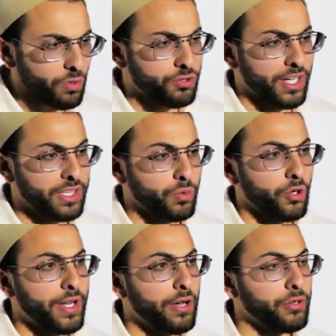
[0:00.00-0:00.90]
try to get the
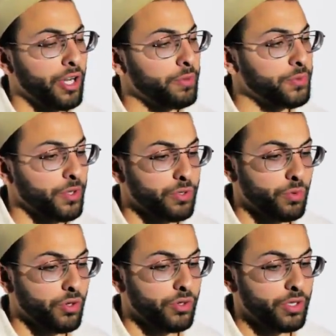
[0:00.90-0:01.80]
word out. You can help us spread the
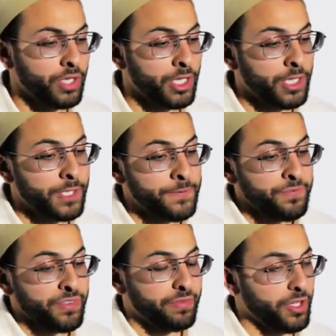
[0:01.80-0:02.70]
word
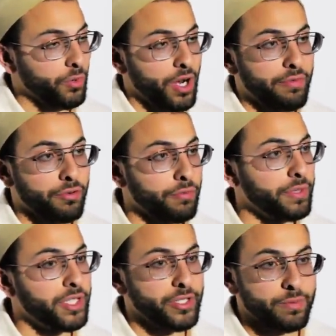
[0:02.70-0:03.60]
via whatever
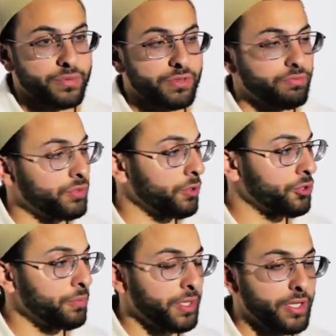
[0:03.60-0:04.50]
mediums,
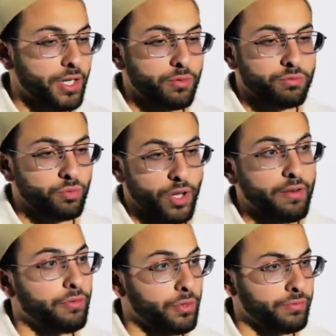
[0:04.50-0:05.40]
social media,
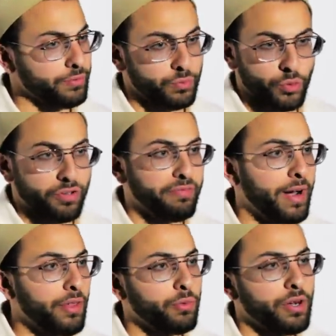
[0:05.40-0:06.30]
whatever, word of
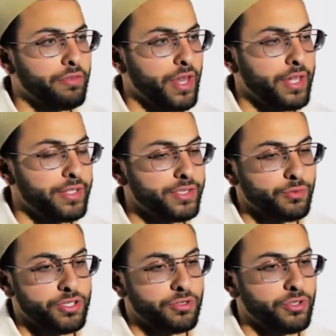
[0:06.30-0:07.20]
mouth, whatever that
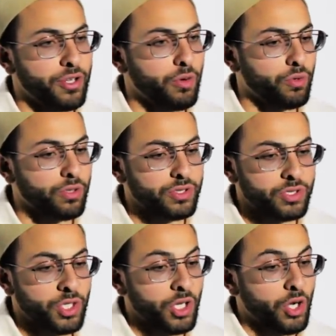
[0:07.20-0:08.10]
is, reach out to your networks.